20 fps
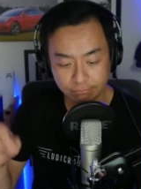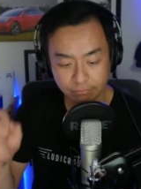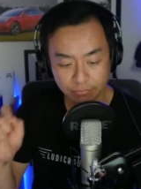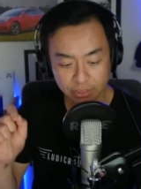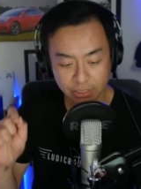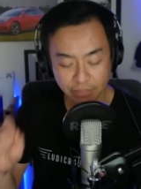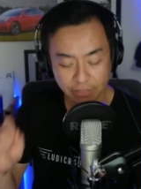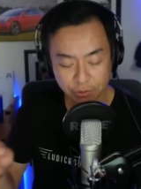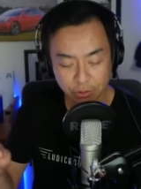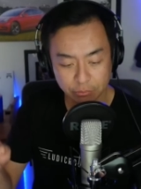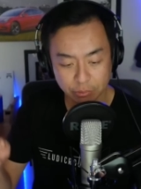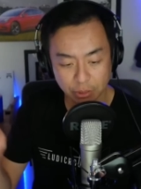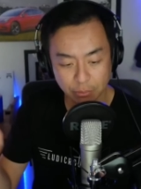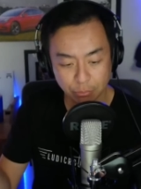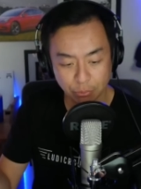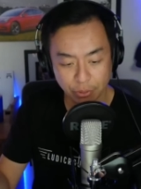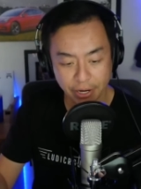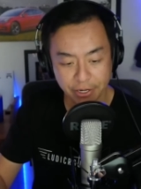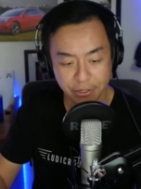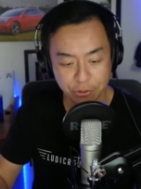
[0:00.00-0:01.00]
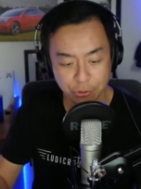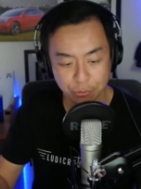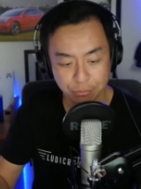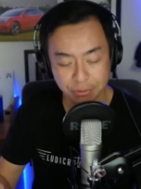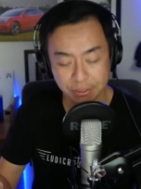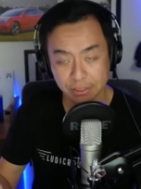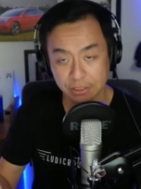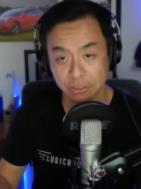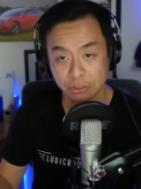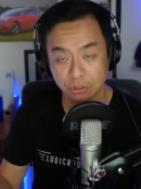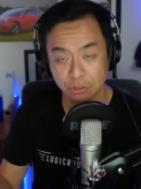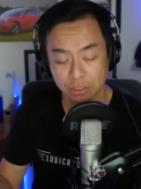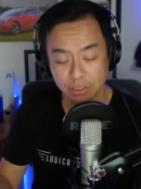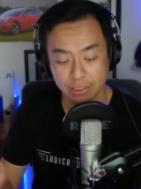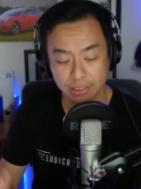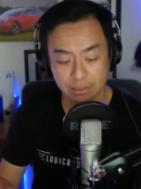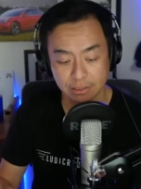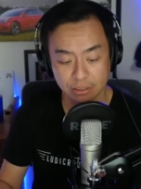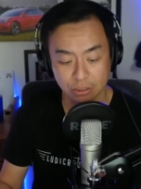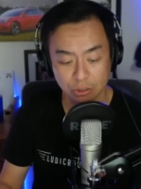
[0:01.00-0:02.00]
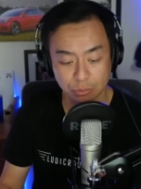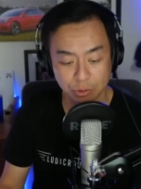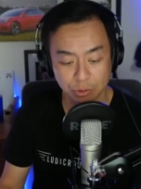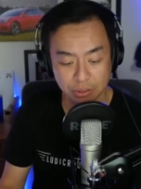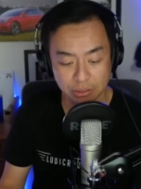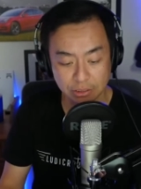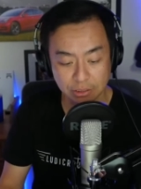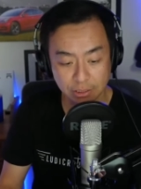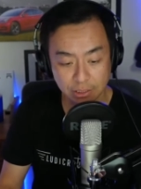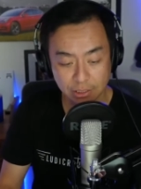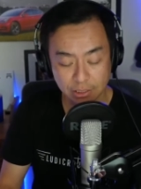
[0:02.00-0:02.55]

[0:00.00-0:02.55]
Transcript: They've got to be a brand new person to the Tesla community.